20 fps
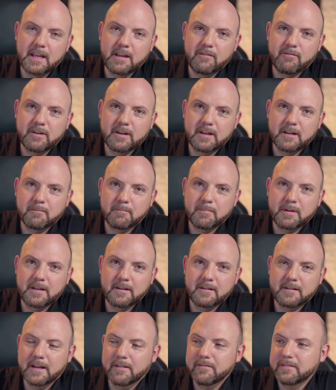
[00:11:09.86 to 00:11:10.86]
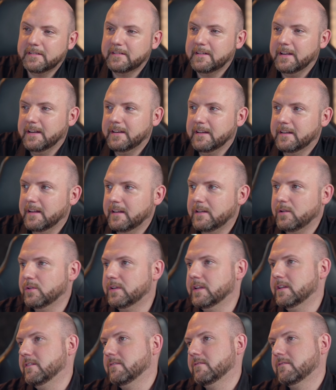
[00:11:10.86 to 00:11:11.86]
evening being devastated that you
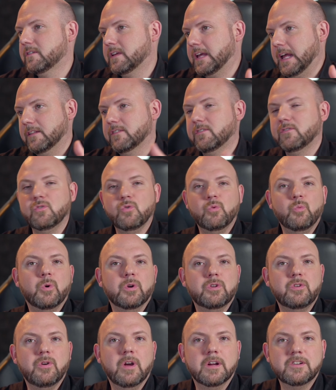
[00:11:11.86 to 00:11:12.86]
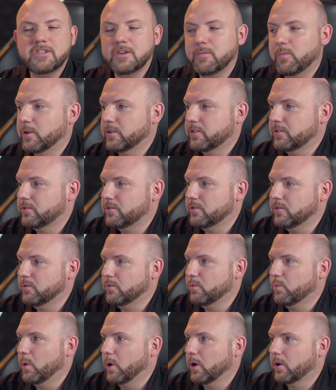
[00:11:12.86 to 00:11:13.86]
didn't get to what you actually wanted to
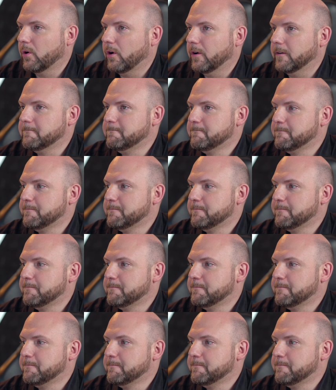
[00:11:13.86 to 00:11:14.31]
do work on.